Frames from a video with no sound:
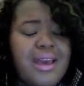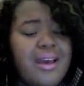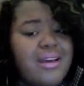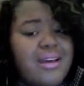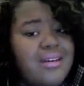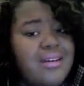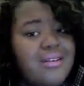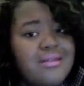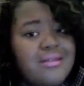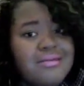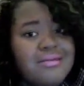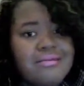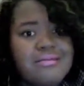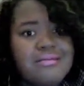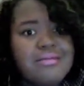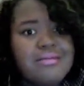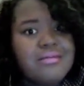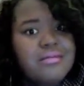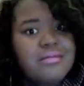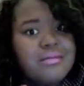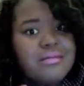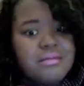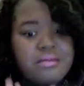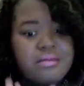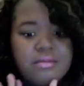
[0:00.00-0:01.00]
yeah,
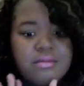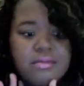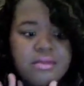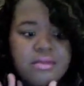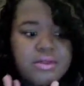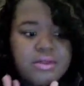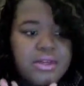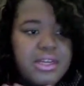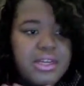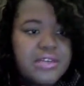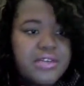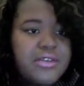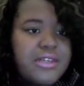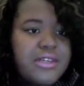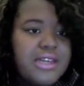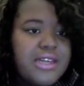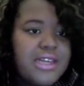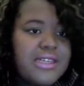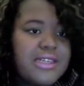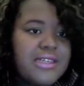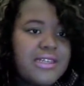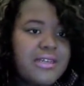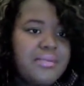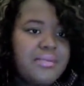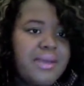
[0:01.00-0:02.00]

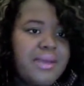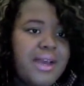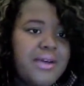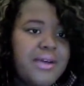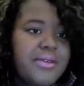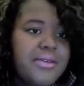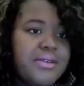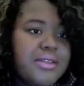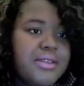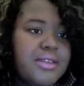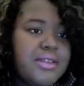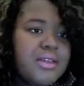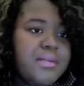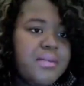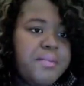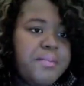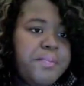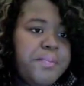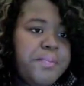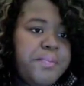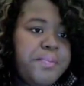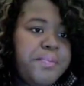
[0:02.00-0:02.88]
318 pounds.